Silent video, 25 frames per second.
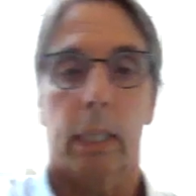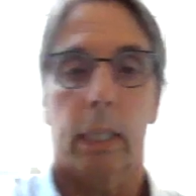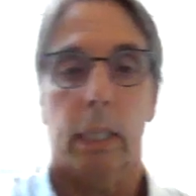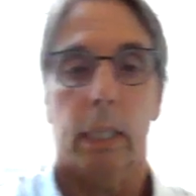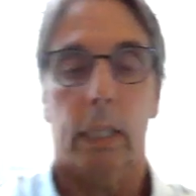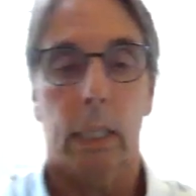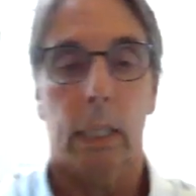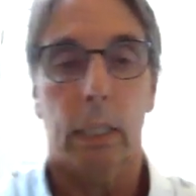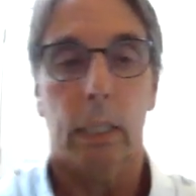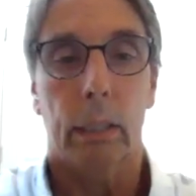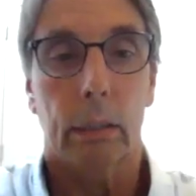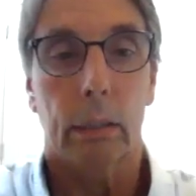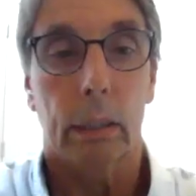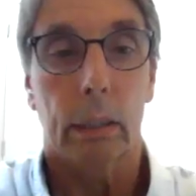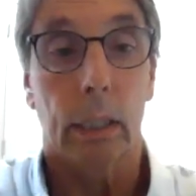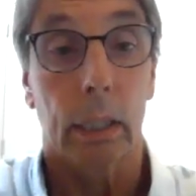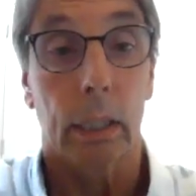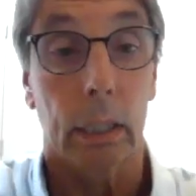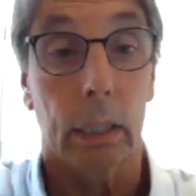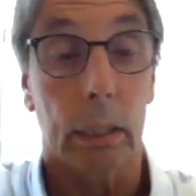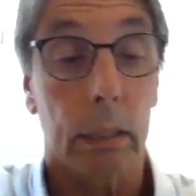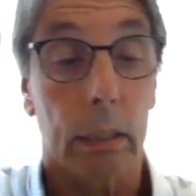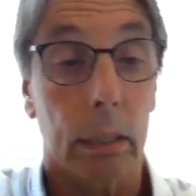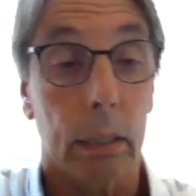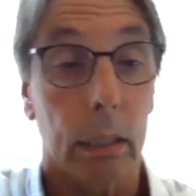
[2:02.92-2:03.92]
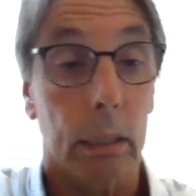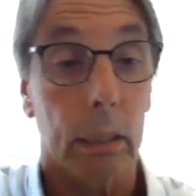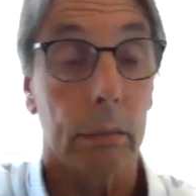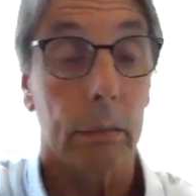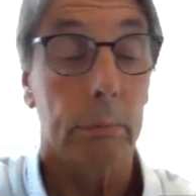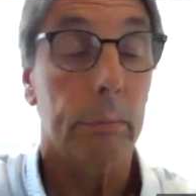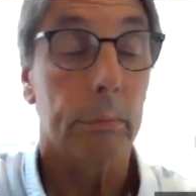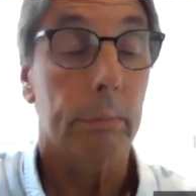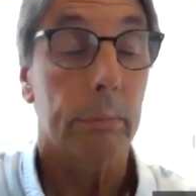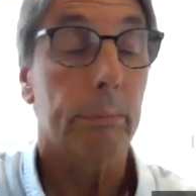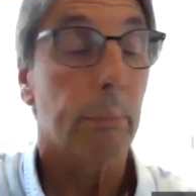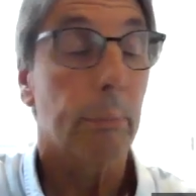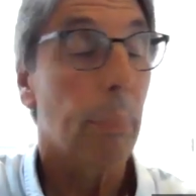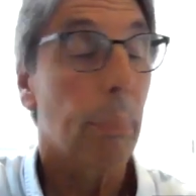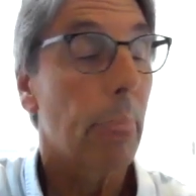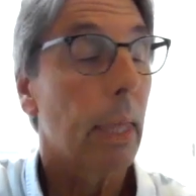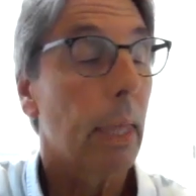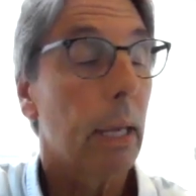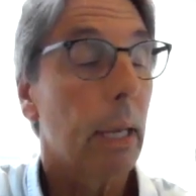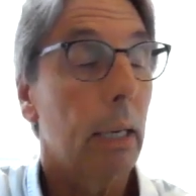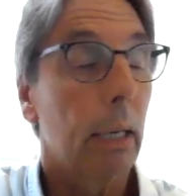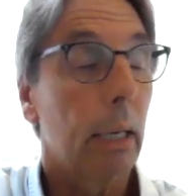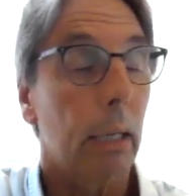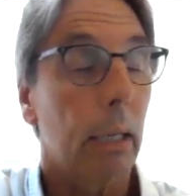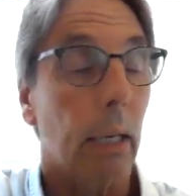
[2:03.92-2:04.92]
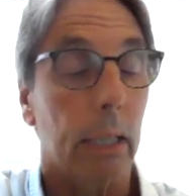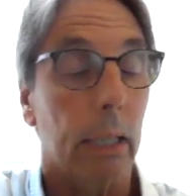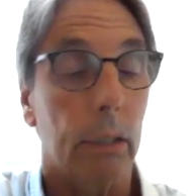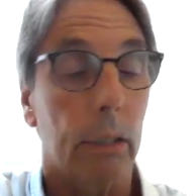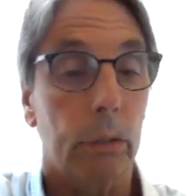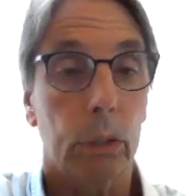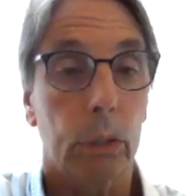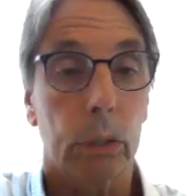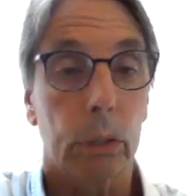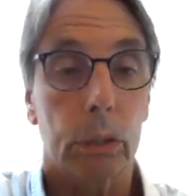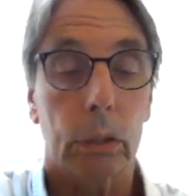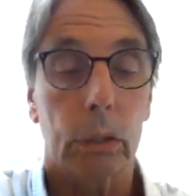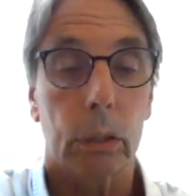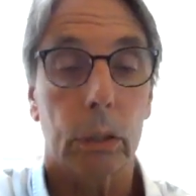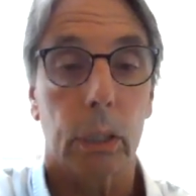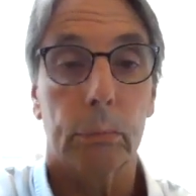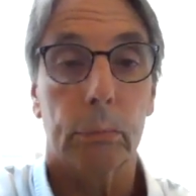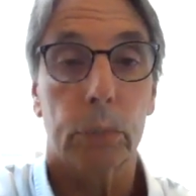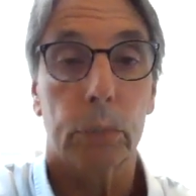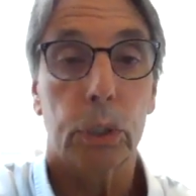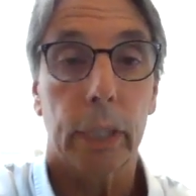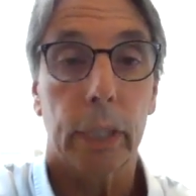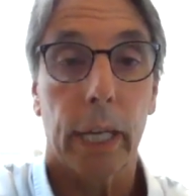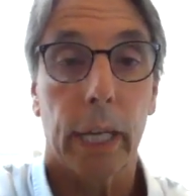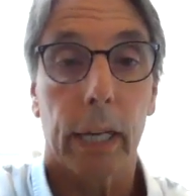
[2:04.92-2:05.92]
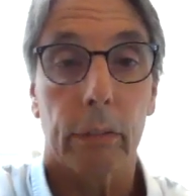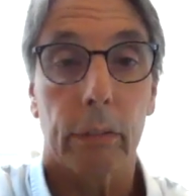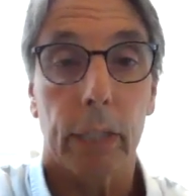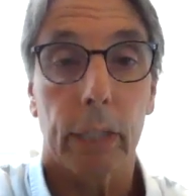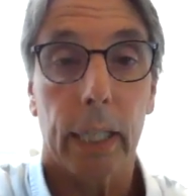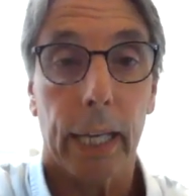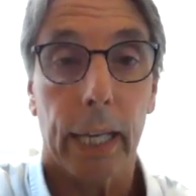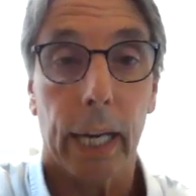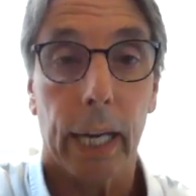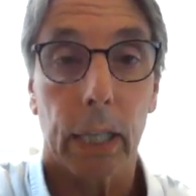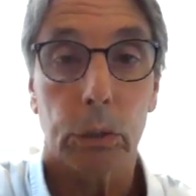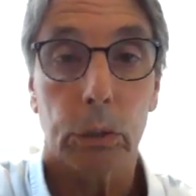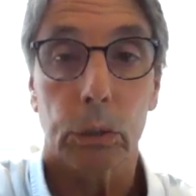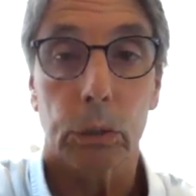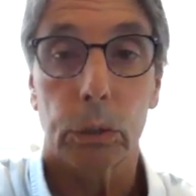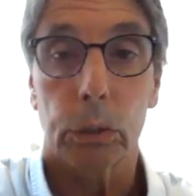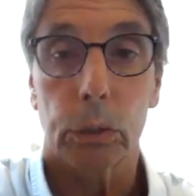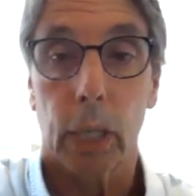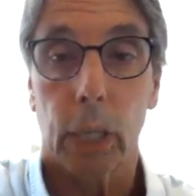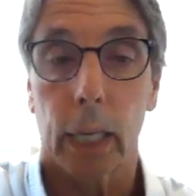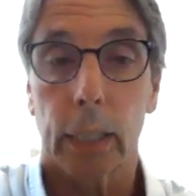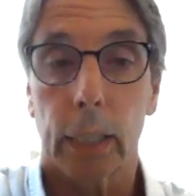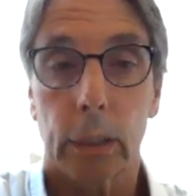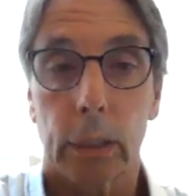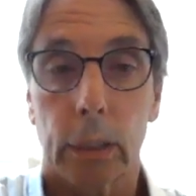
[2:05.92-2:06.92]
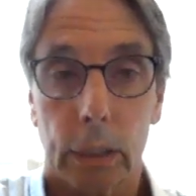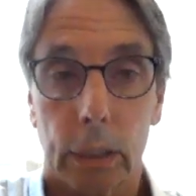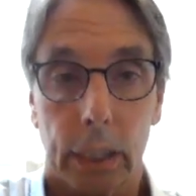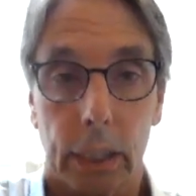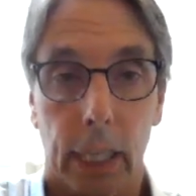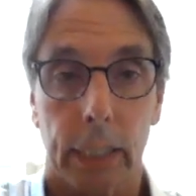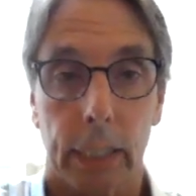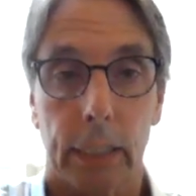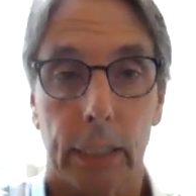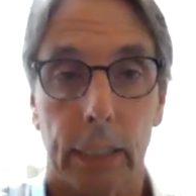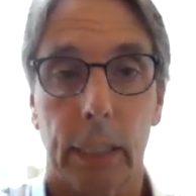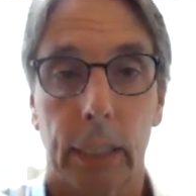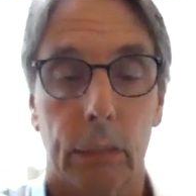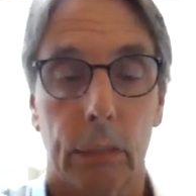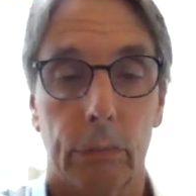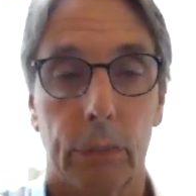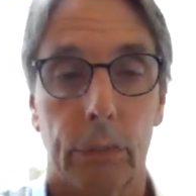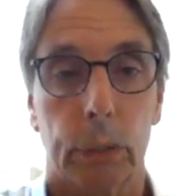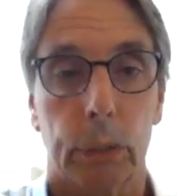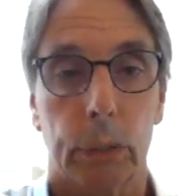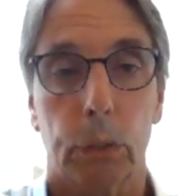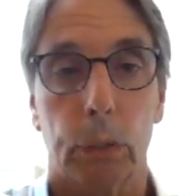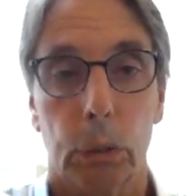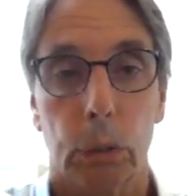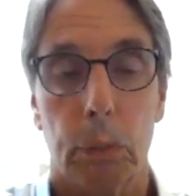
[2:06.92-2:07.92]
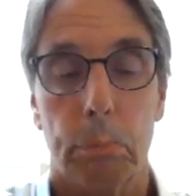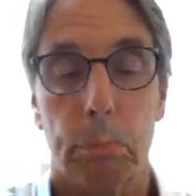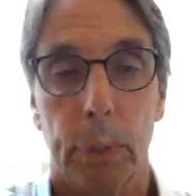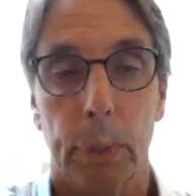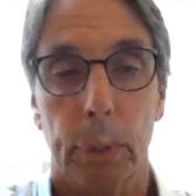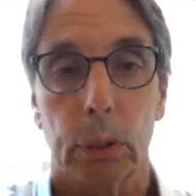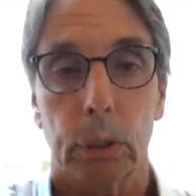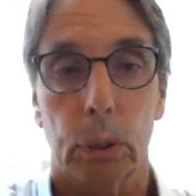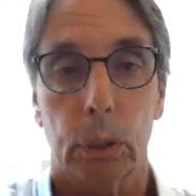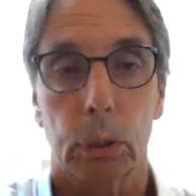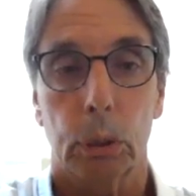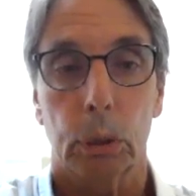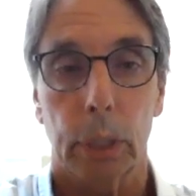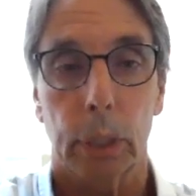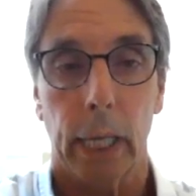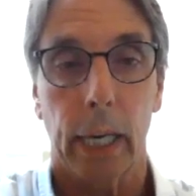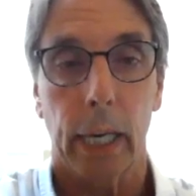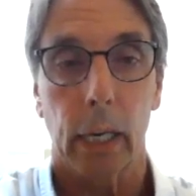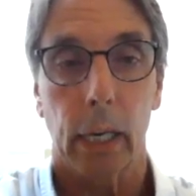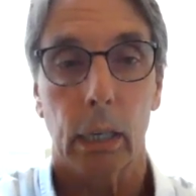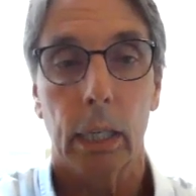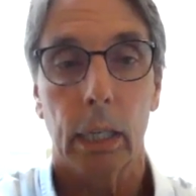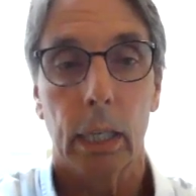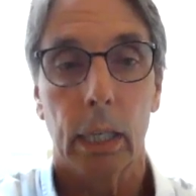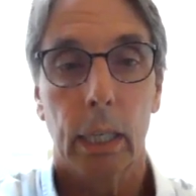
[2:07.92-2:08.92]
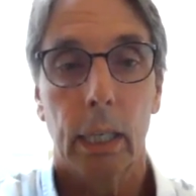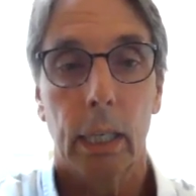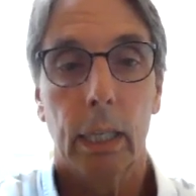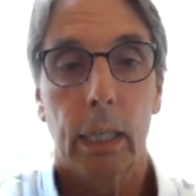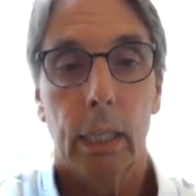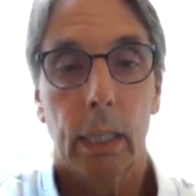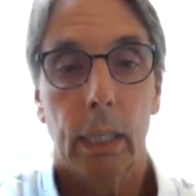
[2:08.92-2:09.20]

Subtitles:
I'm sharing exercises. The idea of this group is to share.